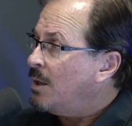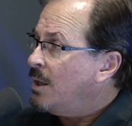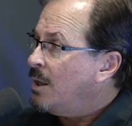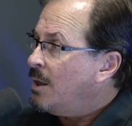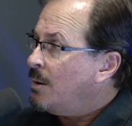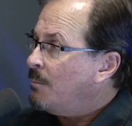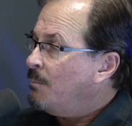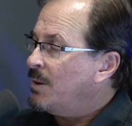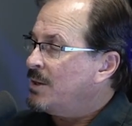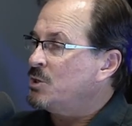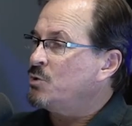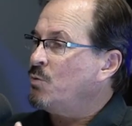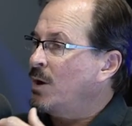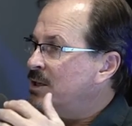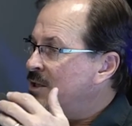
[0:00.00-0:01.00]
Right. But His
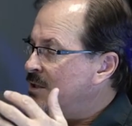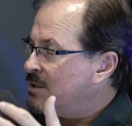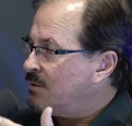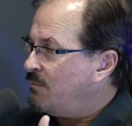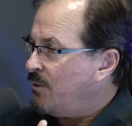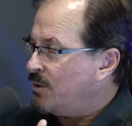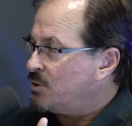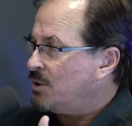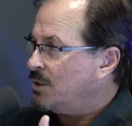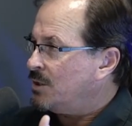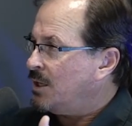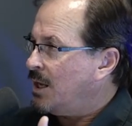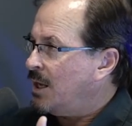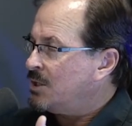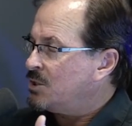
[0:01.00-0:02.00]
grace is
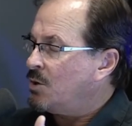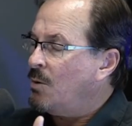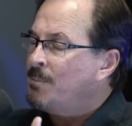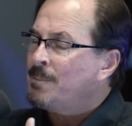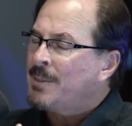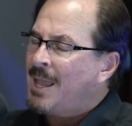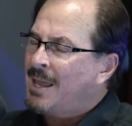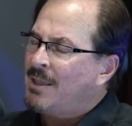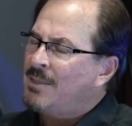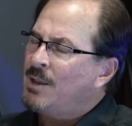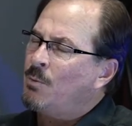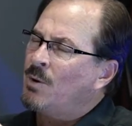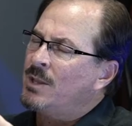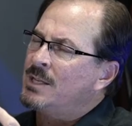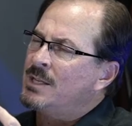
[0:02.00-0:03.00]
sufficient, and so and I think
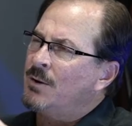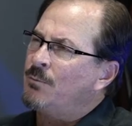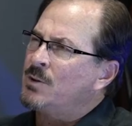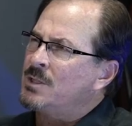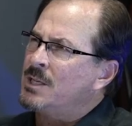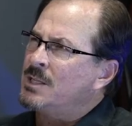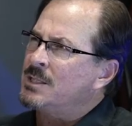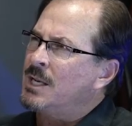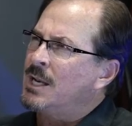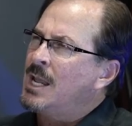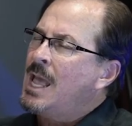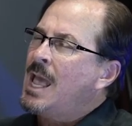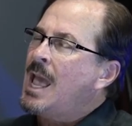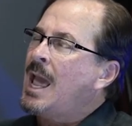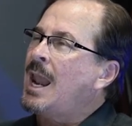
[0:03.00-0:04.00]
one of the differences, and
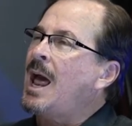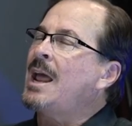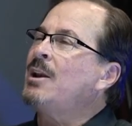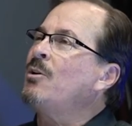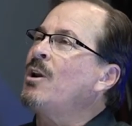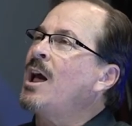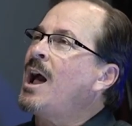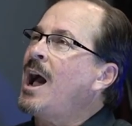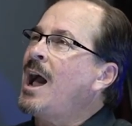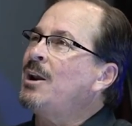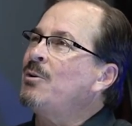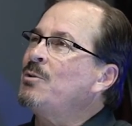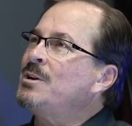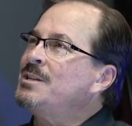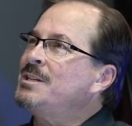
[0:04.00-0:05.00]
and I don't I
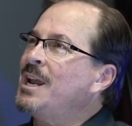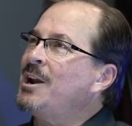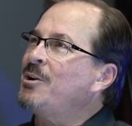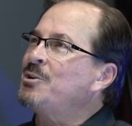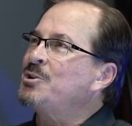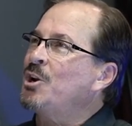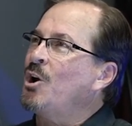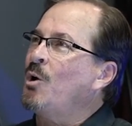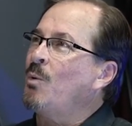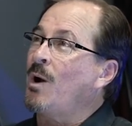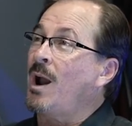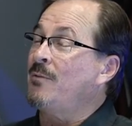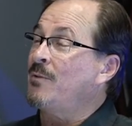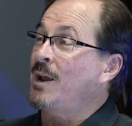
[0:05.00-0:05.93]
don't dare to go where I've,